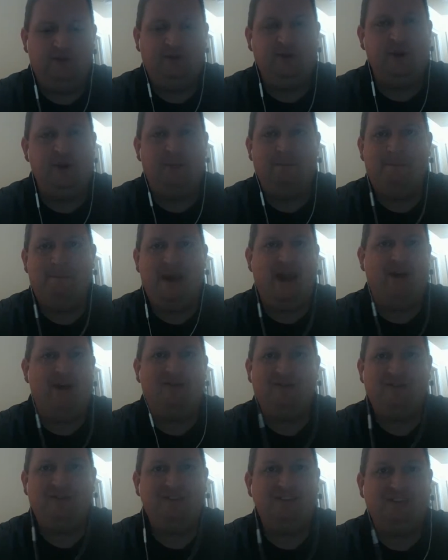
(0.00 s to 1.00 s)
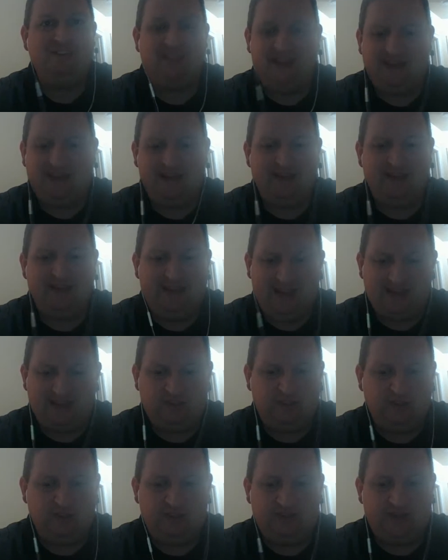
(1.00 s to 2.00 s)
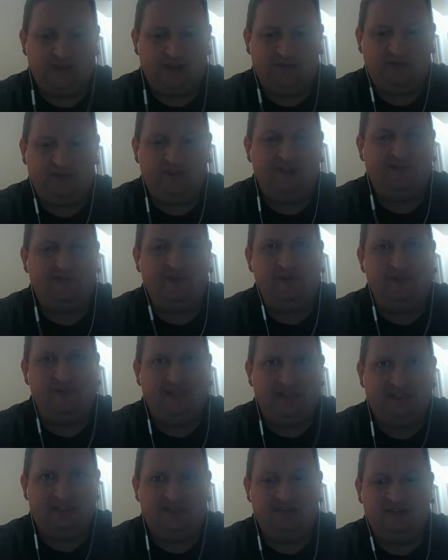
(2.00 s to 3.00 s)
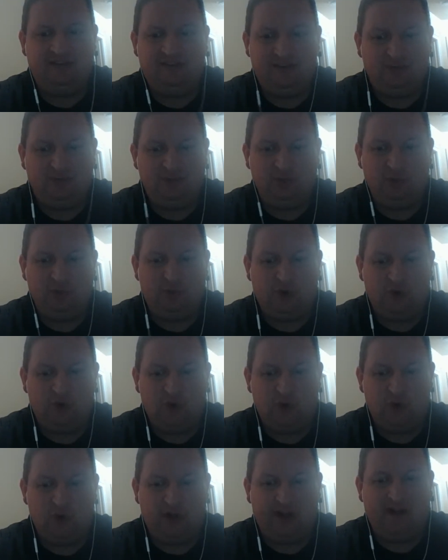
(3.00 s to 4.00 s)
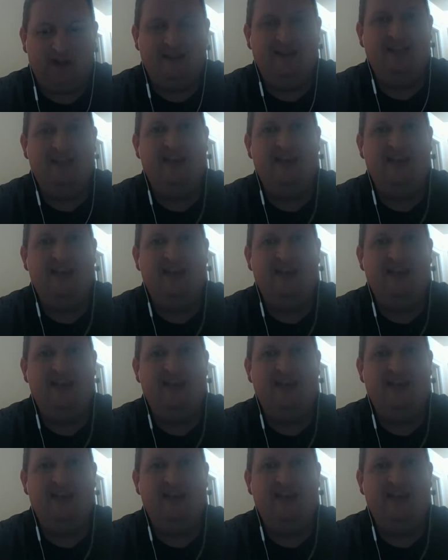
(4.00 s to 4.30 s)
you're bound to second guess yourself if you listen to your recording.